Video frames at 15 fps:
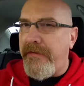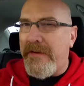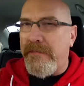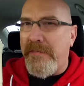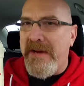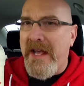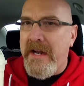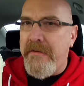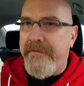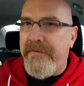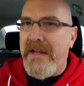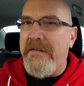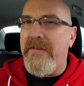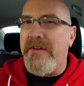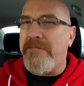If it's banana
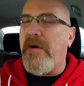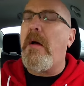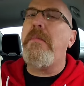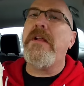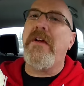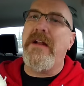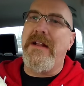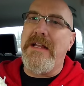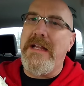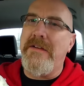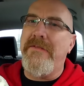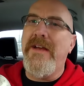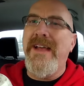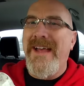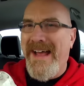flavor, it's probably going to
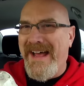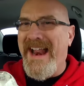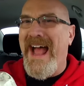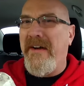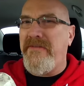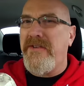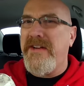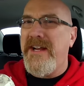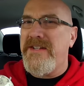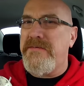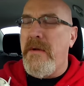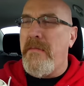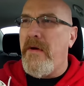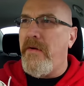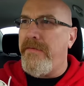leave an aftertaste
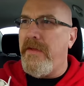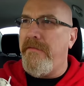in my mouth.